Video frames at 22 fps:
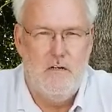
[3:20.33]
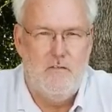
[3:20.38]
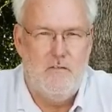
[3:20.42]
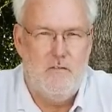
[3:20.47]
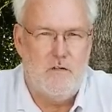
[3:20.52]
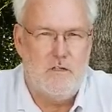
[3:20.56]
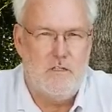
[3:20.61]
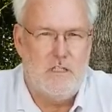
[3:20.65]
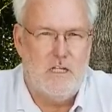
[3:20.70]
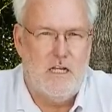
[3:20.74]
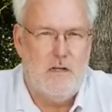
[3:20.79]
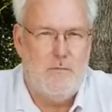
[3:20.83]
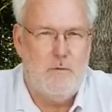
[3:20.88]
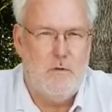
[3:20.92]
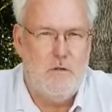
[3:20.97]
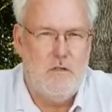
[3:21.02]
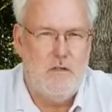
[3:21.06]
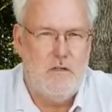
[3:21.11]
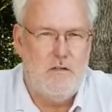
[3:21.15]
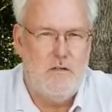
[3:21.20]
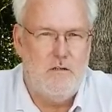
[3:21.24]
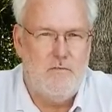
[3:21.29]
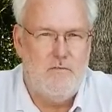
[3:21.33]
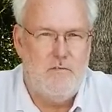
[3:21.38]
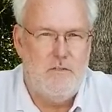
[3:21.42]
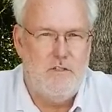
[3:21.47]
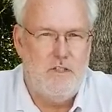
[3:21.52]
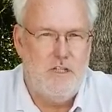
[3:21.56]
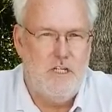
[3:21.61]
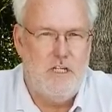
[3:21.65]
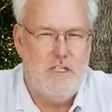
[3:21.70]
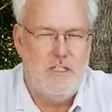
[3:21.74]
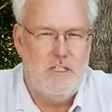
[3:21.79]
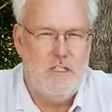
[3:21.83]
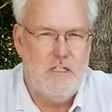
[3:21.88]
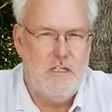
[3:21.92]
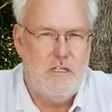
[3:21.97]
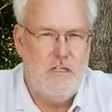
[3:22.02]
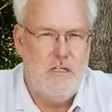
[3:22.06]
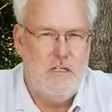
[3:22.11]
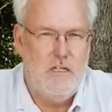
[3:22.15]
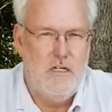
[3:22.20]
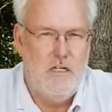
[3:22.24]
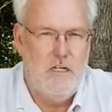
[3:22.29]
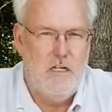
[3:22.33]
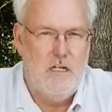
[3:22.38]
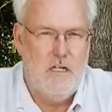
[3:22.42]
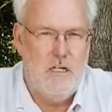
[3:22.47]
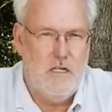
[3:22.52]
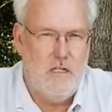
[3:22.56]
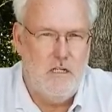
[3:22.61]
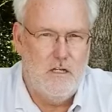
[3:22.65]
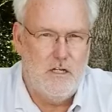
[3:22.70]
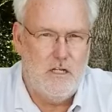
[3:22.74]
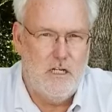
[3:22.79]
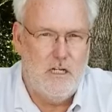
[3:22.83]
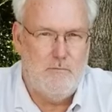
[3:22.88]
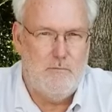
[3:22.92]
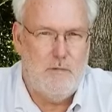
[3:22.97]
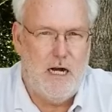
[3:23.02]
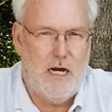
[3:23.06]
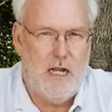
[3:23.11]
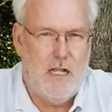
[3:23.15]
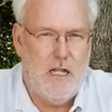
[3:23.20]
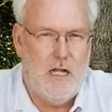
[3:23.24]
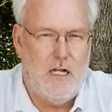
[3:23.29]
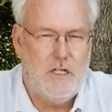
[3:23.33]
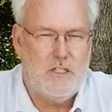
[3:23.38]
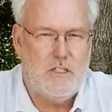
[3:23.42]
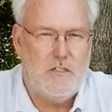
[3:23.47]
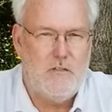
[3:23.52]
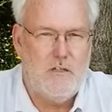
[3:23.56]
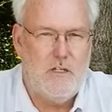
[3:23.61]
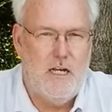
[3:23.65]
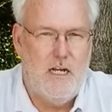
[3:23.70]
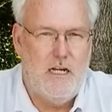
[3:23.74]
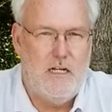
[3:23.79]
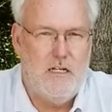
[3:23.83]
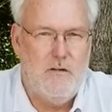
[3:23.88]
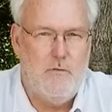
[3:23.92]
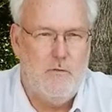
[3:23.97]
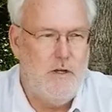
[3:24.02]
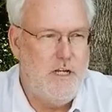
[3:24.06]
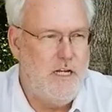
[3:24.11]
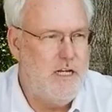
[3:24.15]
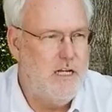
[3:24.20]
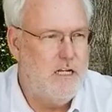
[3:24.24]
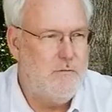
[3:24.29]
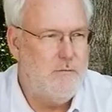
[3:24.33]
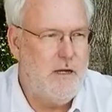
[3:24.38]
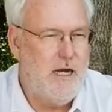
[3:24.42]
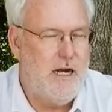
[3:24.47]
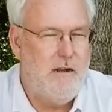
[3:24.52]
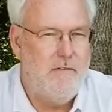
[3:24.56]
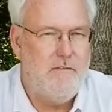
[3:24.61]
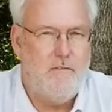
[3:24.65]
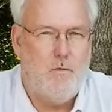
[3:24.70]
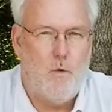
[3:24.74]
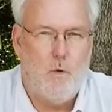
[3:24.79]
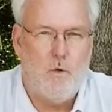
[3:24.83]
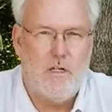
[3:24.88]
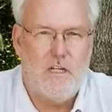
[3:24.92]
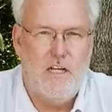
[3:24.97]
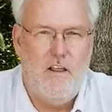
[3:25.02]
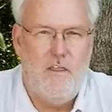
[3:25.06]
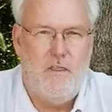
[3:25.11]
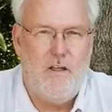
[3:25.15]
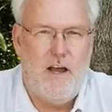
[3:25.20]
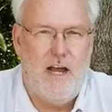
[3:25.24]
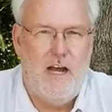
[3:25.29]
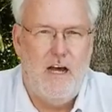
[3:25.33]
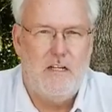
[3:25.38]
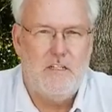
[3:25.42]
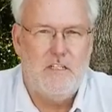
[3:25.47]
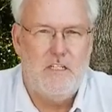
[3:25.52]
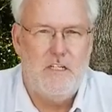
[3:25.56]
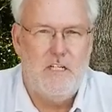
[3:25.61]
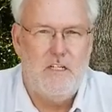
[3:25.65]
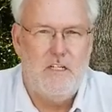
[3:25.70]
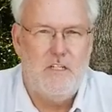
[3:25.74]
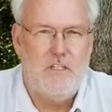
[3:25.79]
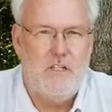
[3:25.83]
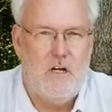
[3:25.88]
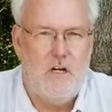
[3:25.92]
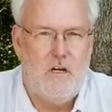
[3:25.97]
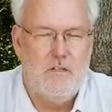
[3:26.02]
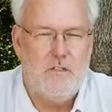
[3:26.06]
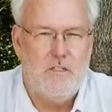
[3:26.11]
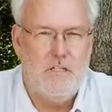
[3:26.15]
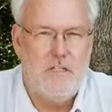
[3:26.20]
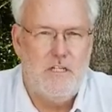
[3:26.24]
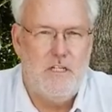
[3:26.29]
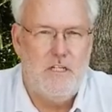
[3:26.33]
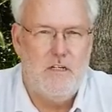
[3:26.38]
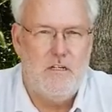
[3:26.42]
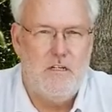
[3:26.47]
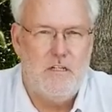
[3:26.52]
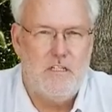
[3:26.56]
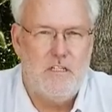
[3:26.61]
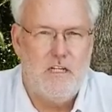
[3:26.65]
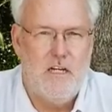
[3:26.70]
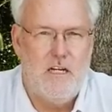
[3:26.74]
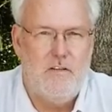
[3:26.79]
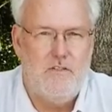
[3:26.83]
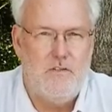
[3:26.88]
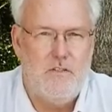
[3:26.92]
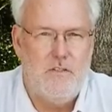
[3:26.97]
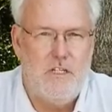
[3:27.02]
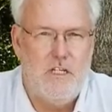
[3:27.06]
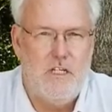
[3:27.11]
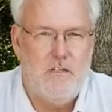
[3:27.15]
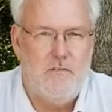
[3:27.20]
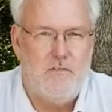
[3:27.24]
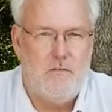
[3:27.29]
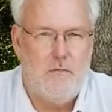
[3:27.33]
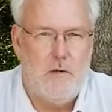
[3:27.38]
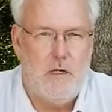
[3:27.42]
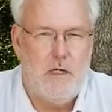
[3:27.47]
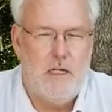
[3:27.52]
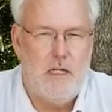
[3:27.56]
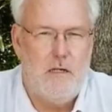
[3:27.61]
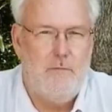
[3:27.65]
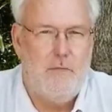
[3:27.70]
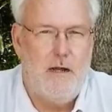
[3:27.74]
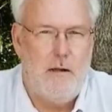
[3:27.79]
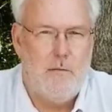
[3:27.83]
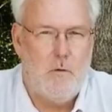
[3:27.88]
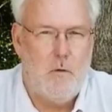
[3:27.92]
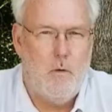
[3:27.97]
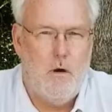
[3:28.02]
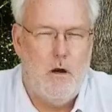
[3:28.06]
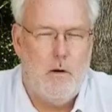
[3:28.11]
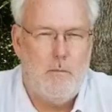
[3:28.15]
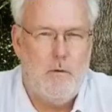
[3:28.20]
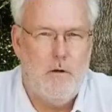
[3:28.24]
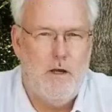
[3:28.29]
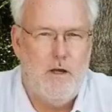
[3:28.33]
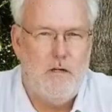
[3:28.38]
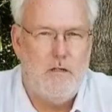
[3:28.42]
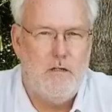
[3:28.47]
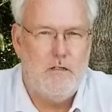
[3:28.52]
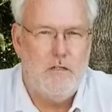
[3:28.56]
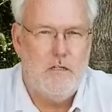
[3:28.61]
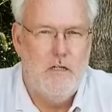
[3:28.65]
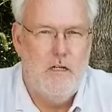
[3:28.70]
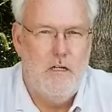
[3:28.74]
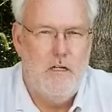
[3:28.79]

for example, in Virginia, looking at biological data, and we get about 14,000 deer jaws a year in the state of Virginia from our DMAP cooperators,